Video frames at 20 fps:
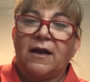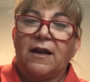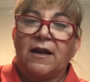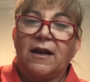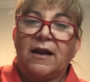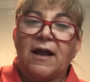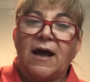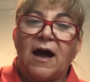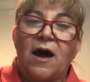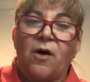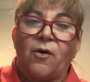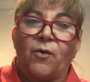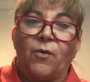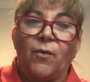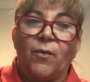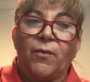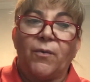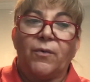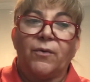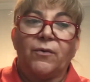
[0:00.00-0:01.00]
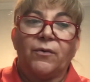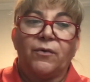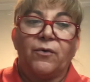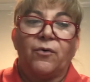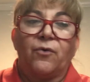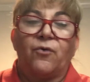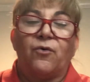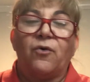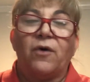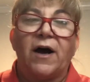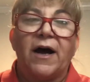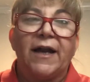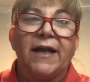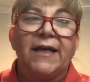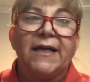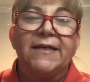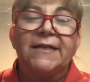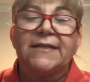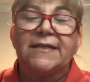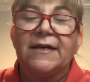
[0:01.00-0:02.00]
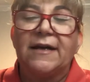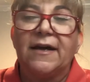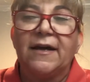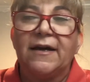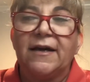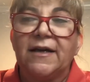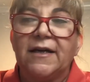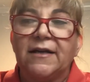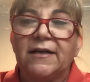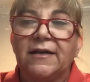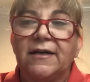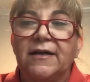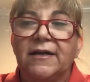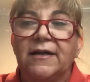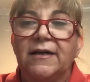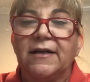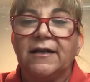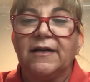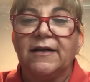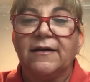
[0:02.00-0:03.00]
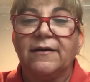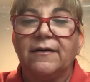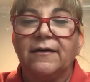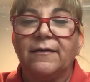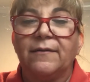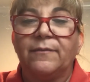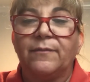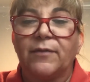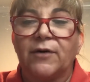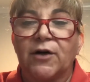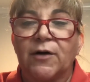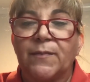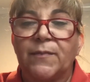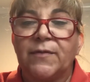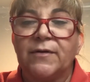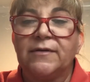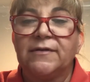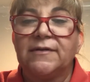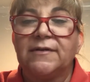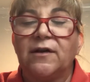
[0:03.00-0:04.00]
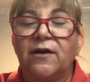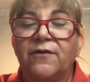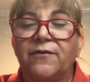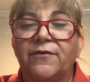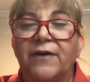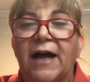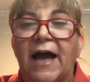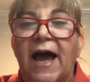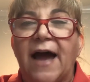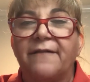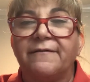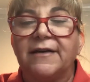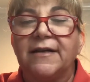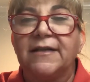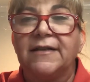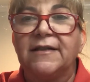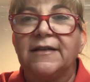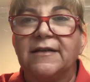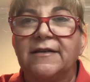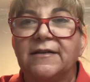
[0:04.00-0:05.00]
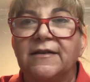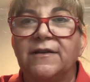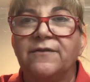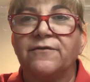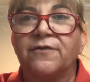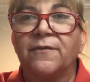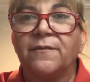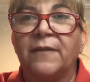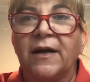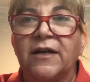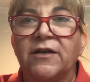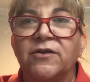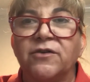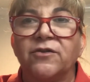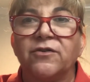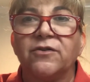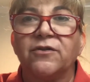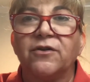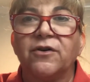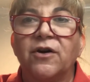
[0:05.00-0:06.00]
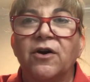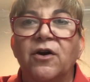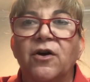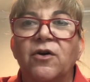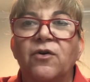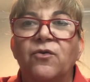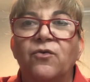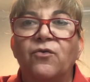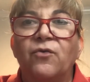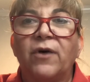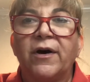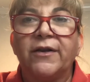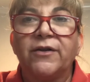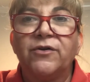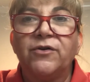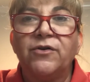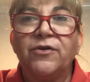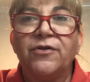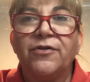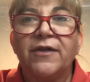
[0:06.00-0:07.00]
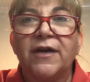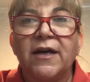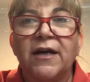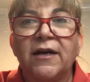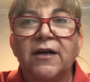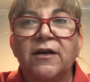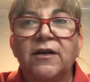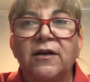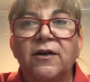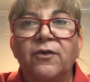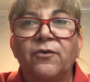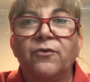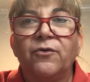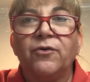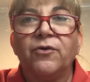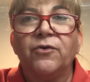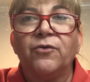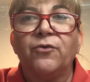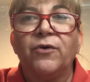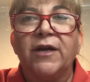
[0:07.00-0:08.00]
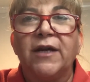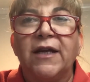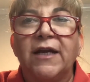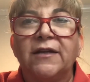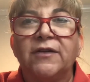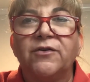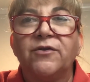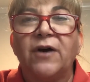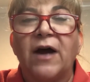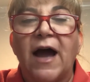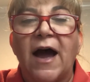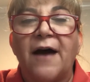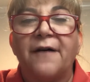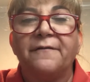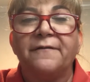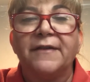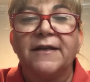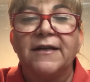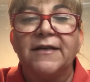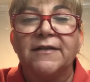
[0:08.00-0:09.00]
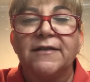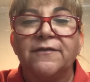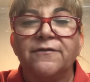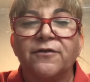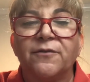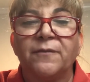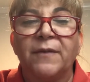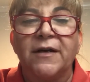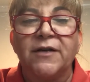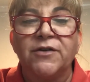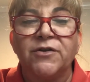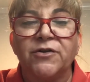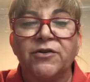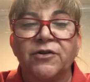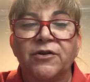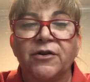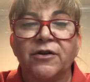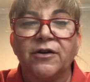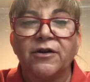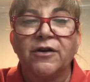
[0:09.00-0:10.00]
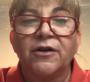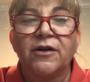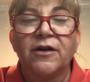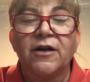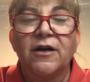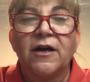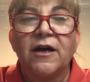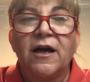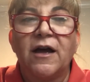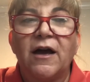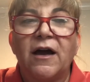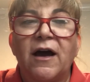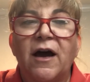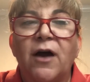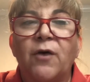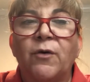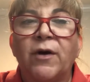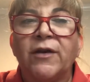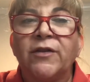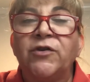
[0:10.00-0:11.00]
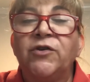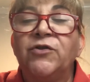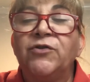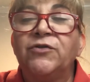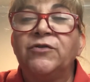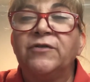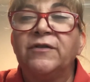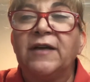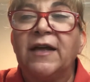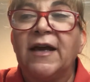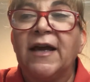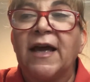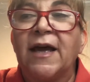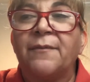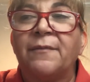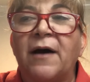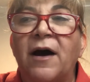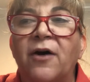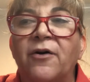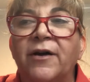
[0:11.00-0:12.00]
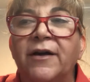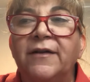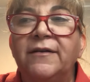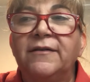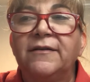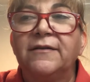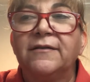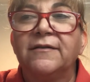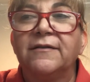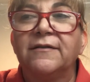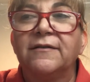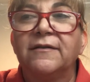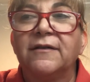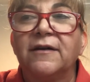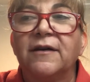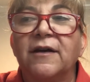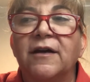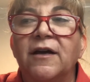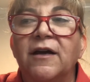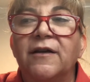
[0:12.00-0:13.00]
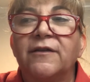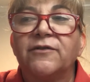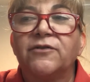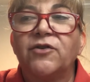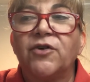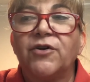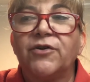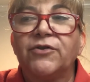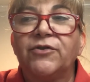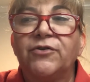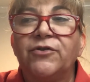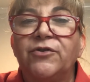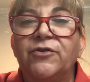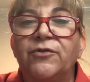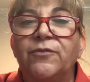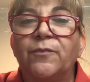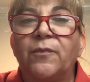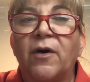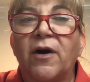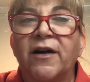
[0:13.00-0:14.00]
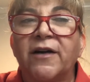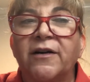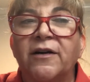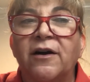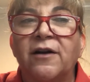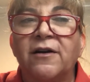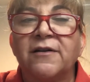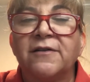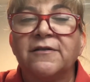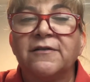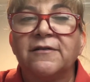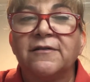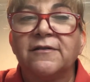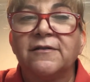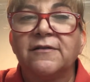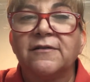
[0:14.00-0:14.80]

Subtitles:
Now, what is the purpose of having this information? What do you think we need to have this information? I want you to think about it, talk to your partners